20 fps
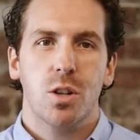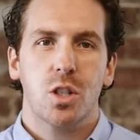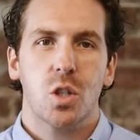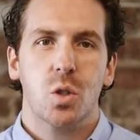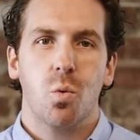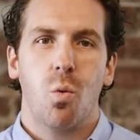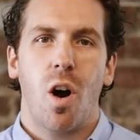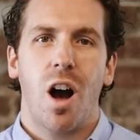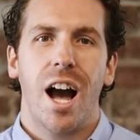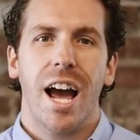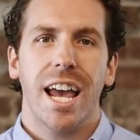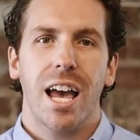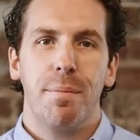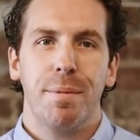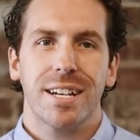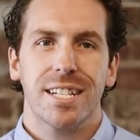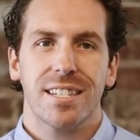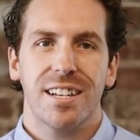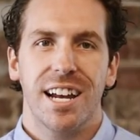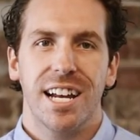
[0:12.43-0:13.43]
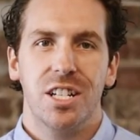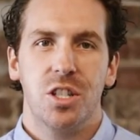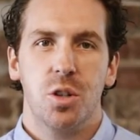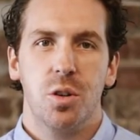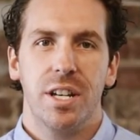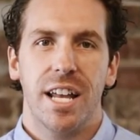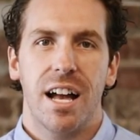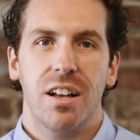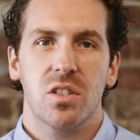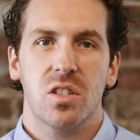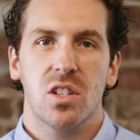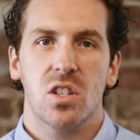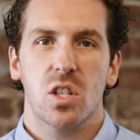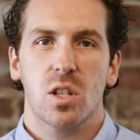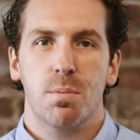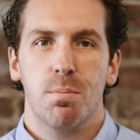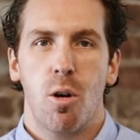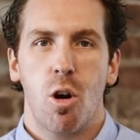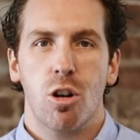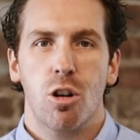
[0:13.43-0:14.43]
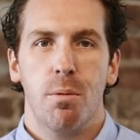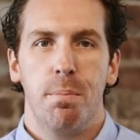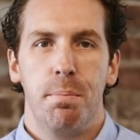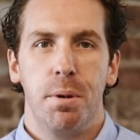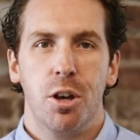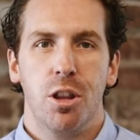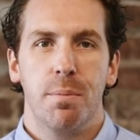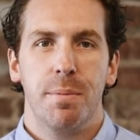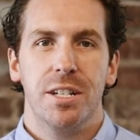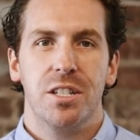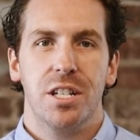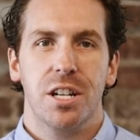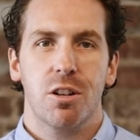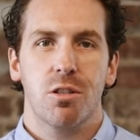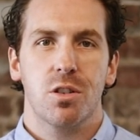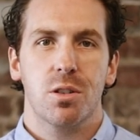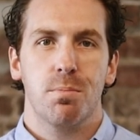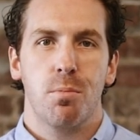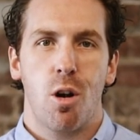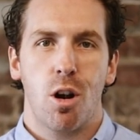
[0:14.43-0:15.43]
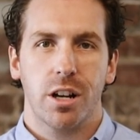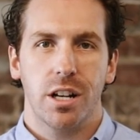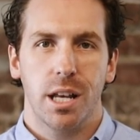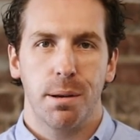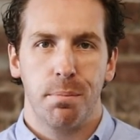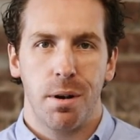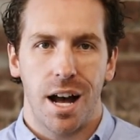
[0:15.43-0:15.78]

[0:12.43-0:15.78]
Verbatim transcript: which is why I'm excited to announce the Smarter Building Materials Marketing